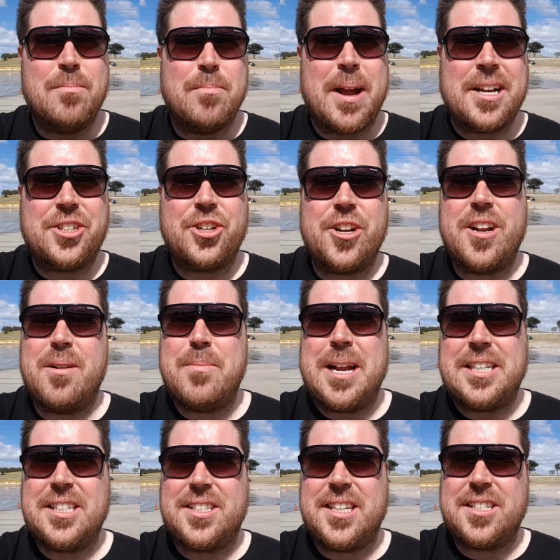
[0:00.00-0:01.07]
Make sure you don't
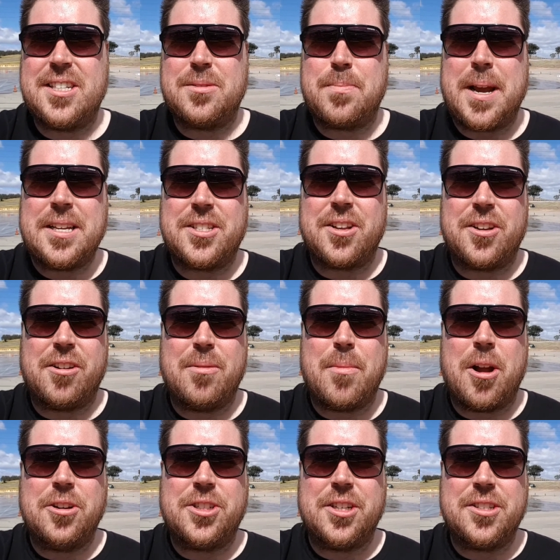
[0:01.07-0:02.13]
make decisions based on your
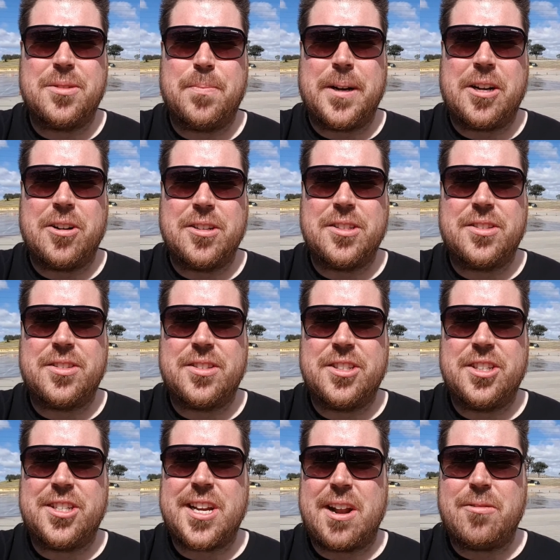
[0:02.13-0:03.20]
emotions because
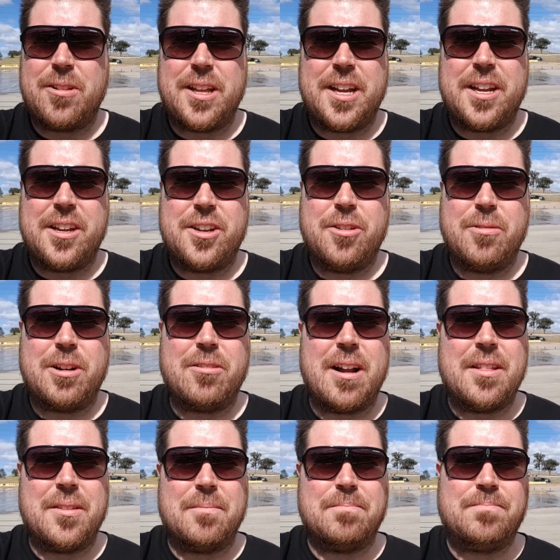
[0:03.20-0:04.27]
generally you
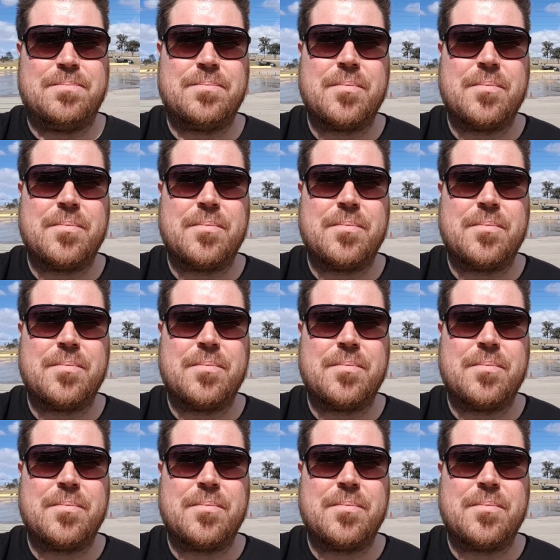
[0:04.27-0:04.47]
regret them.